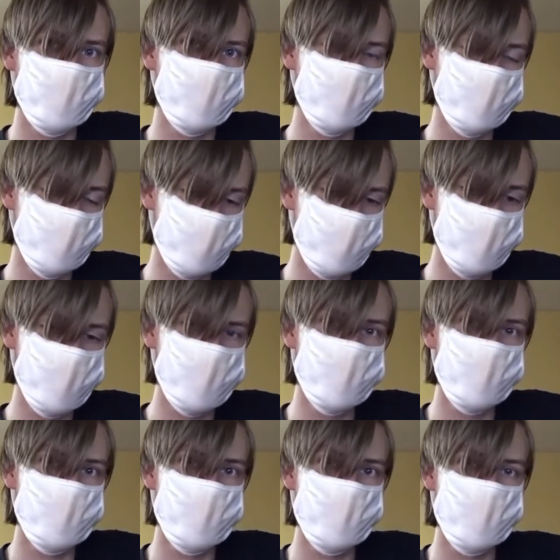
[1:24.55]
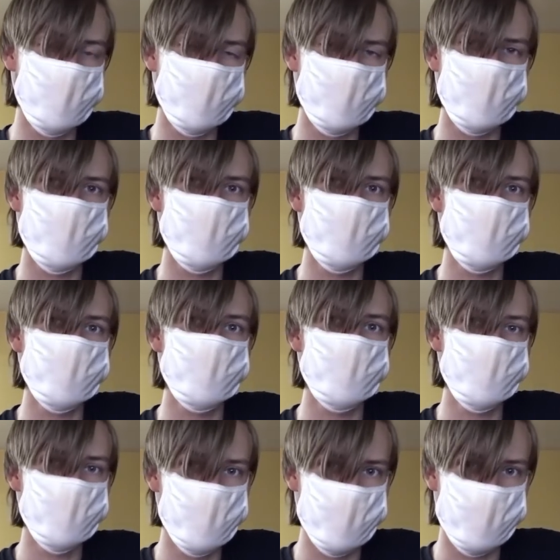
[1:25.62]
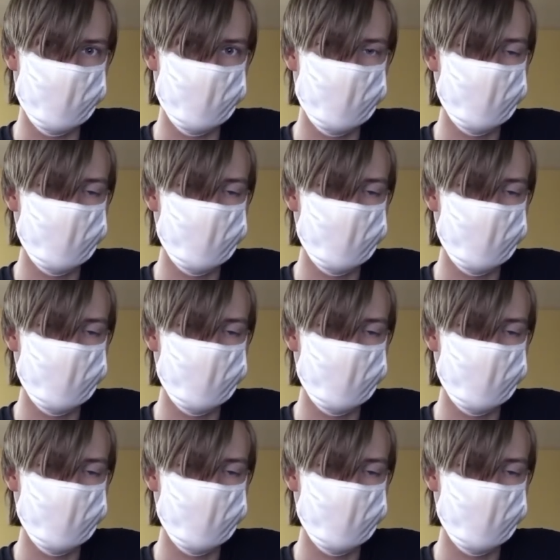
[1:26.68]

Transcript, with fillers: There's animals in this room and I don't want to get them sick.